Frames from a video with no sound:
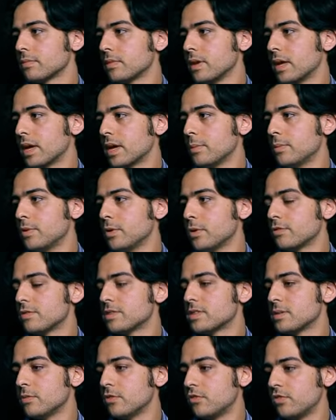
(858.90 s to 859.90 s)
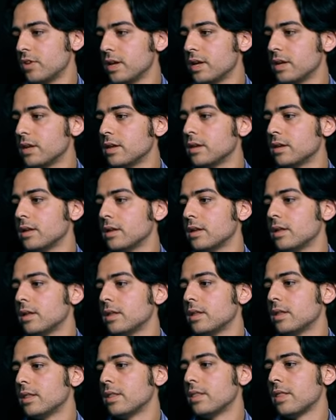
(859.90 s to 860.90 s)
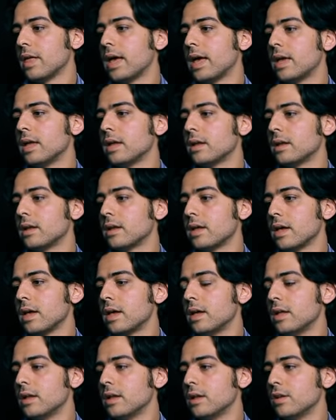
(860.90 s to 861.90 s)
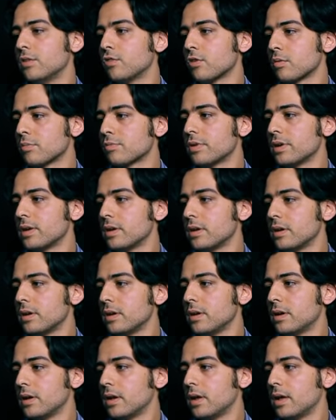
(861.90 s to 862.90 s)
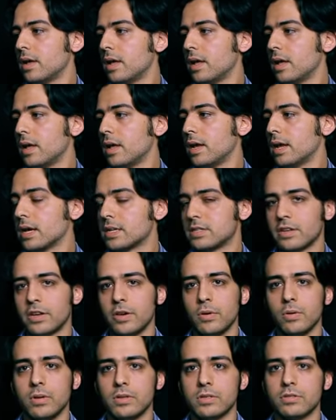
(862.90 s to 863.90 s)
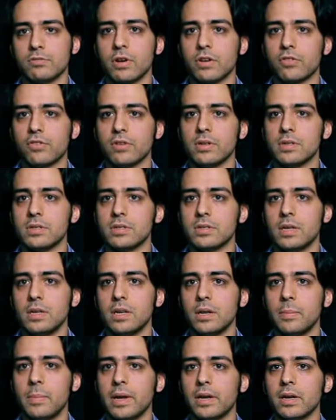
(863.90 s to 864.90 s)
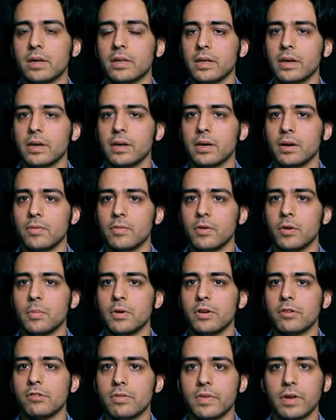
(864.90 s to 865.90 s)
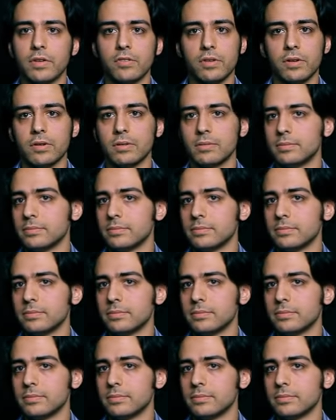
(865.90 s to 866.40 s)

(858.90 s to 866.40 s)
a computer is a machine that can interpret and execute instructions independently of human intervention.